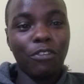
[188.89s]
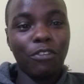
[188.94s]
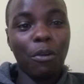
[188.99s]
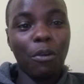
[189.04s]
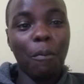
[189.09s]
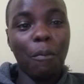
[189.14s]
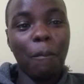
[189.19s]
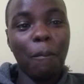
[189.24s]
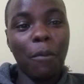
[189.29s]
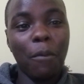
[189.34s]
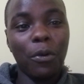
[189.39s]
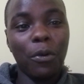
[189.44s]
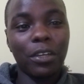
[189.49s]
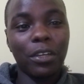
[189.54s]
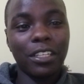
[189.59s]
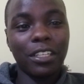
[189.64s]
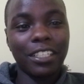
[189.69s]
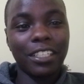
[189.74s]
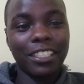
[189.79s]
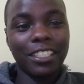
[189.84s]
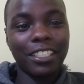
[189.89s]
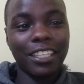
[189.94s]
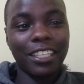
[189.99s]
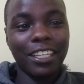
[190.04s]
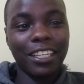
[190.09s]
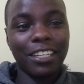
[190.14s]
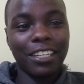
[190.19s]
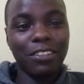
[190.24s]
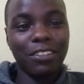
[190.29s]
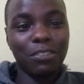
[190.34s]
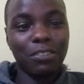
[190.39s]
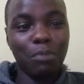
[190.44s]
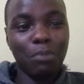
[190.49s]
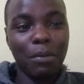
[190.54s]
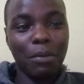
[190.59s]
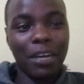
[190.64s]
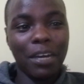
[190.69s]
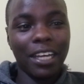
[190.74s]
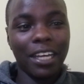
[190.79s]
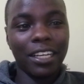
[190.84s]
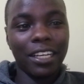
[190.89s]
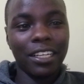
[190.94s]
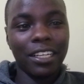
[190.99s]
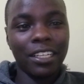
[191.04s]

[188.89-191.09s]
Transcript: for more interesting news. Bye bye.